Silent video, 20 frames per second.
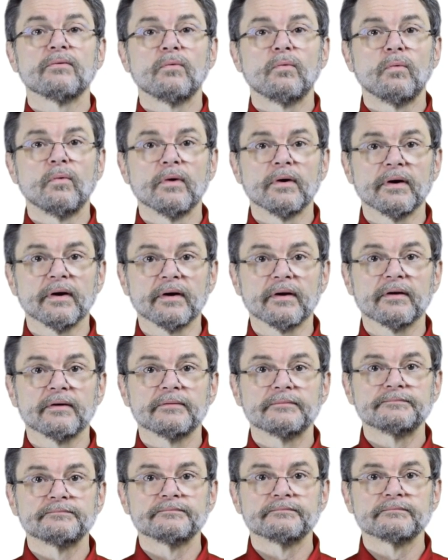work.
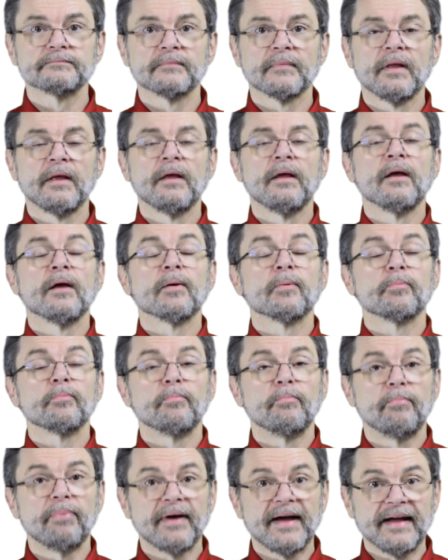
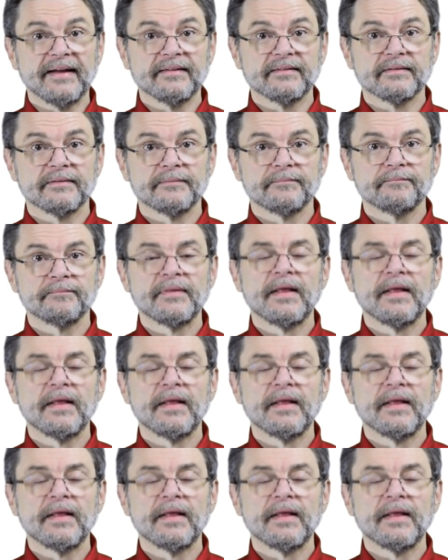But